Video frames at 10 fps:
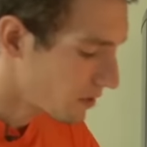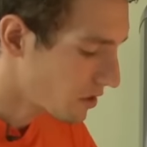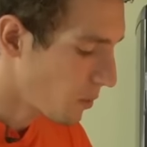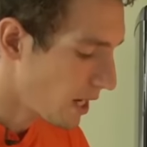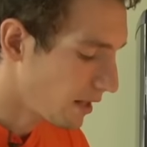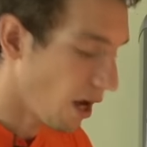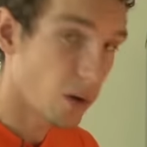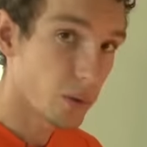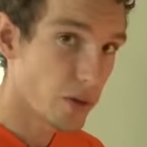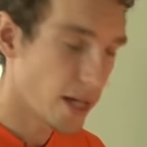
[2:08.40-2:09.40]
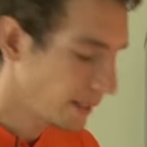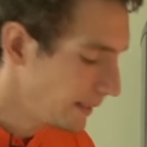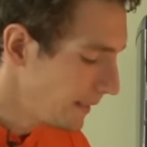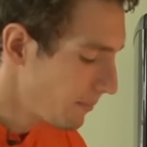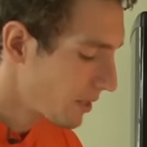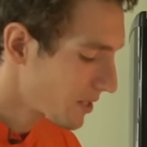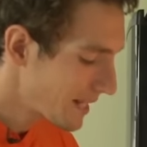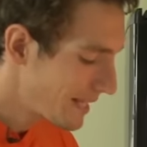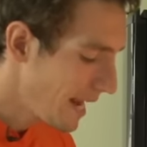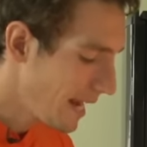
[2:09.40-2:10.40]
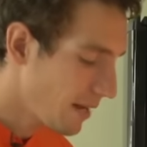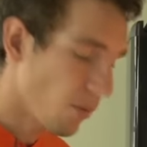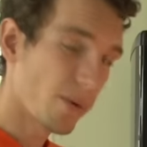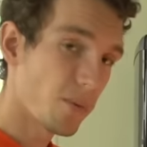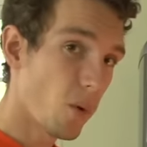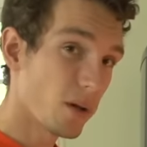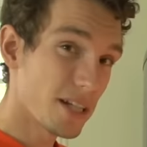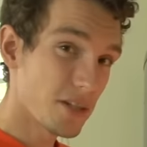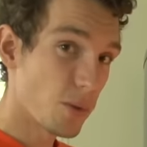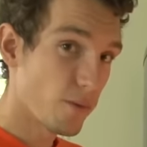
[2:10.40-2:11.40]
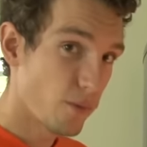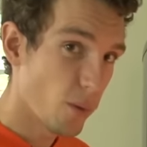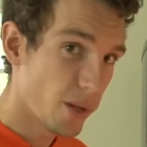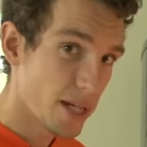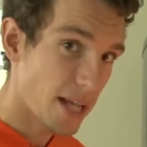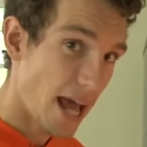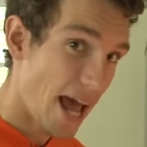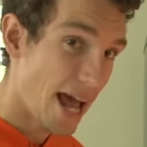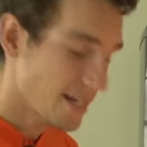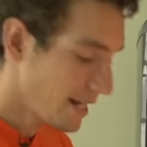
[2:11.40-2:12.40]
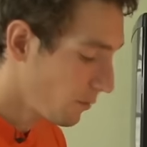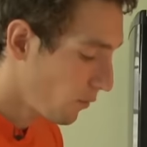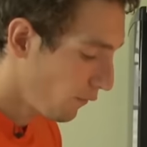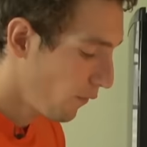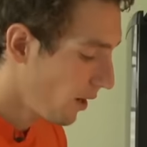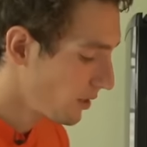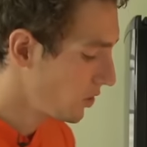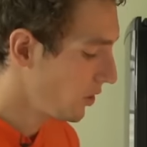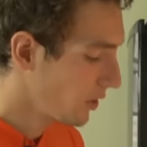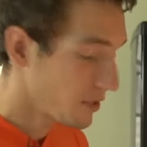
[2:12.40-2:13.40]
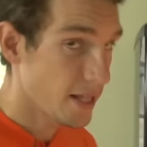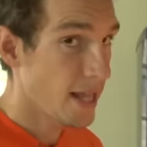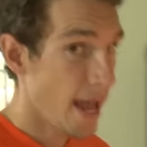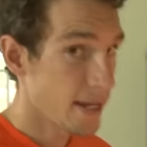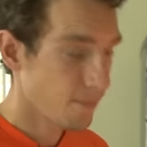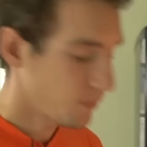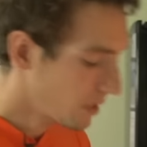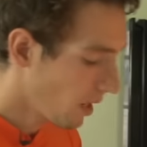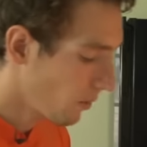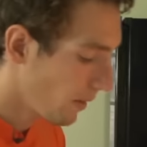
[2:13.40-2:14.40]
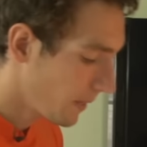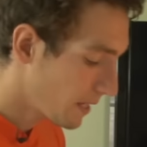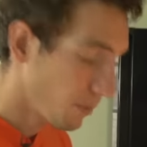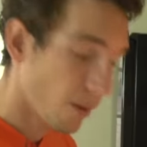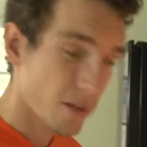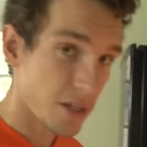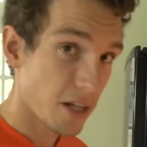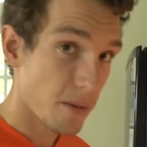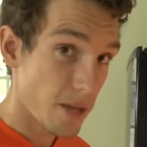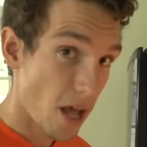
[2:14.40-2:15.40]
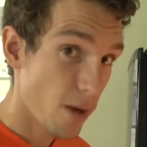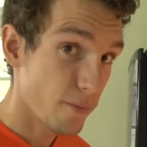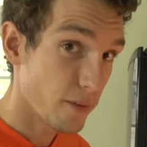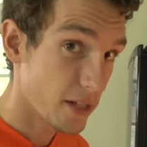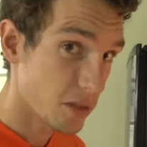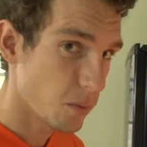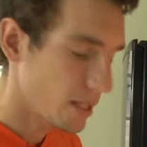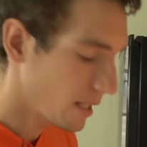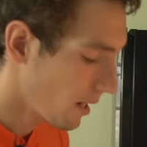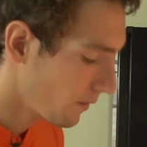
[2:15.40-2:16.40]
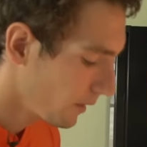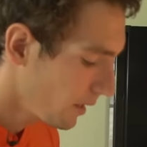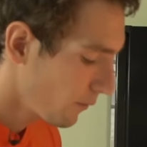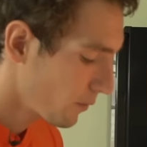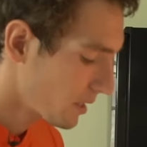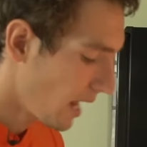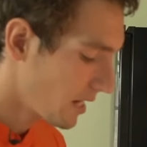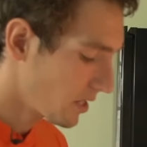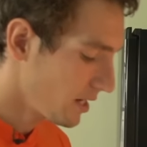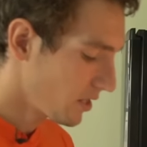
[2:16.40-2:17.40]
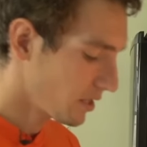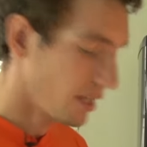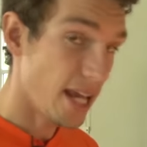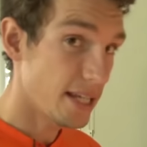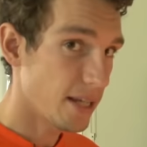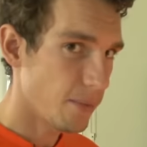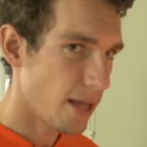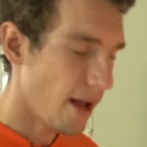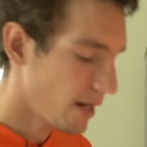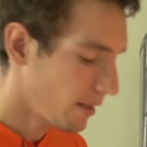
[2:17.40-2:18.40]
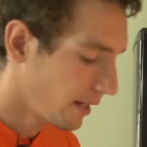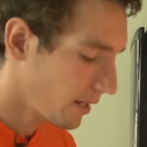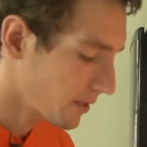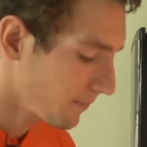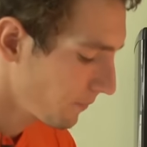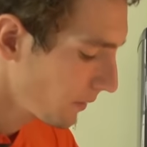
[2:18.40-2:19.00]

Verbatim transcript: sweeten the whole thing. Because ideally what we want is to avoid adding refined sugars at the end. So this porridge is gonna be hopefully sweet enough for us to actually just eat it without anything else.